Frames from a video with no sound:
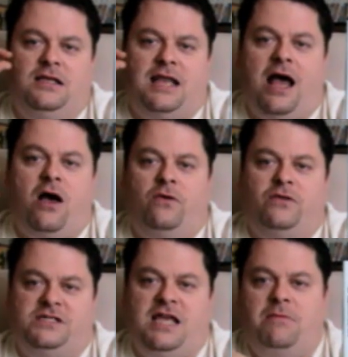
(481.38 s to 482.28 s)
now
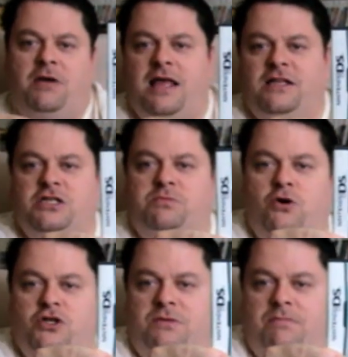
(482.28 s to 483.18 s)
the same guy that just
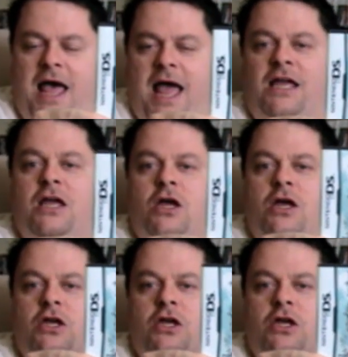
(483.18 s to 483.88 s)
pushed them back,